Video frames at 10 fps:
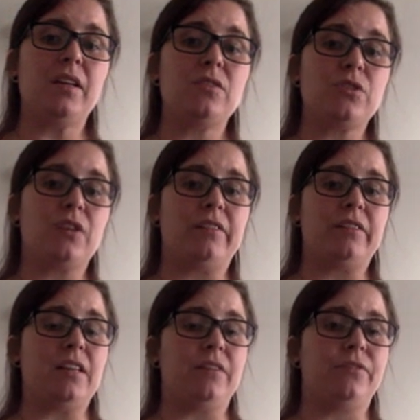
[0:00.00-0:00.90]
sure
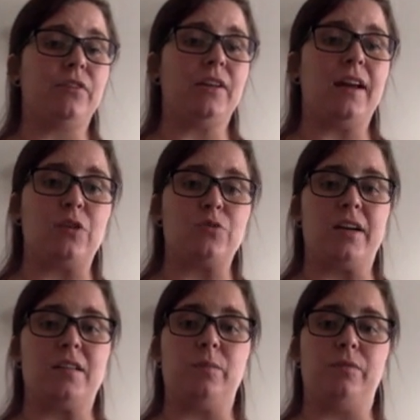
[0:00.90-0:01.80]
everything fully air
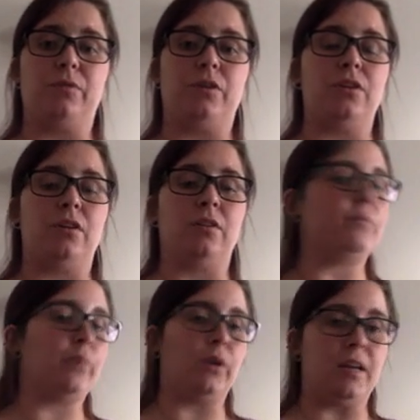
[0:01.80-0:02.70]
dries before you're
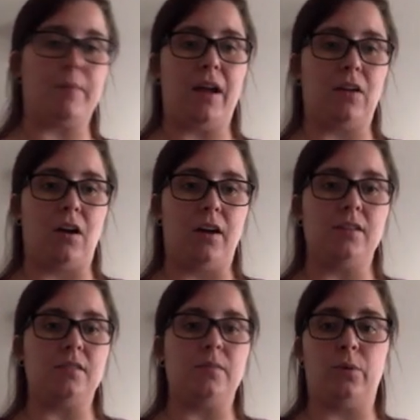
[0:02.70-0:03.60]
putting it back on
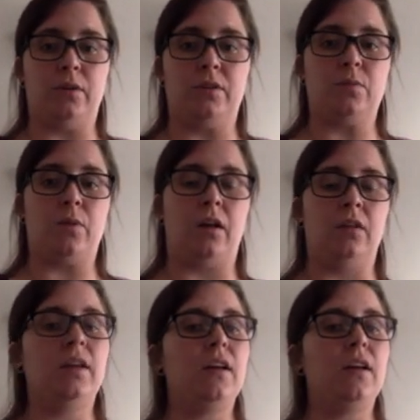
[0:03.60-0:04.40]
is important as well.